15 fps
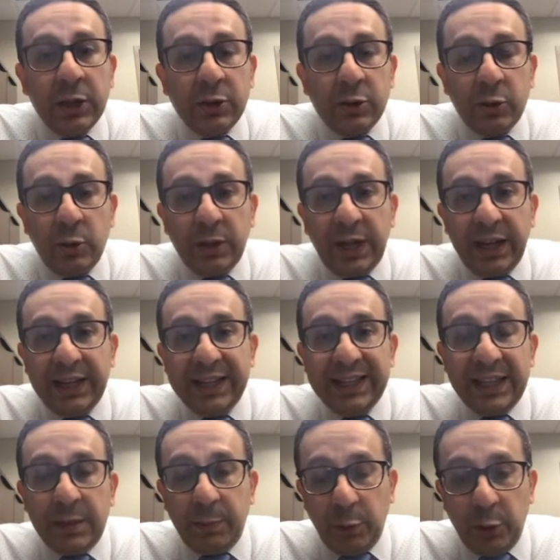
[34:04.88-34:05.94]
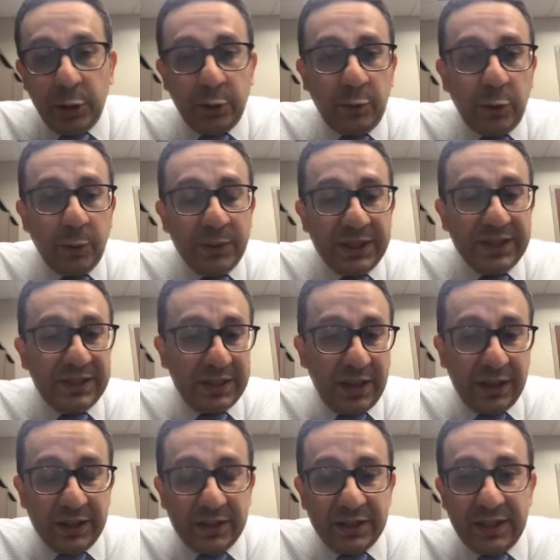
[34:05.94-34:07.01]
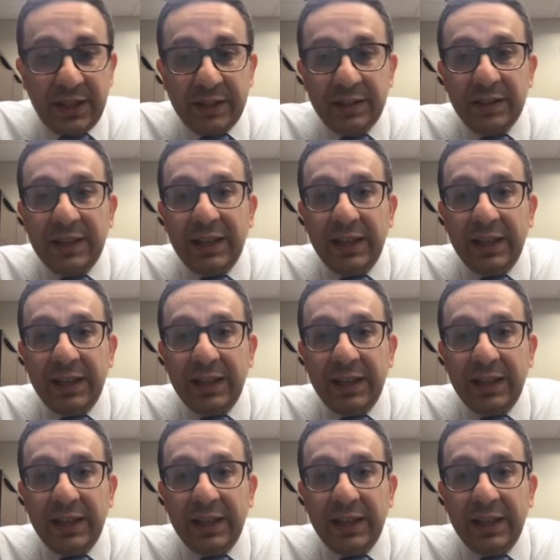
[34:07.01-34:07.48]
So the key point from these studies that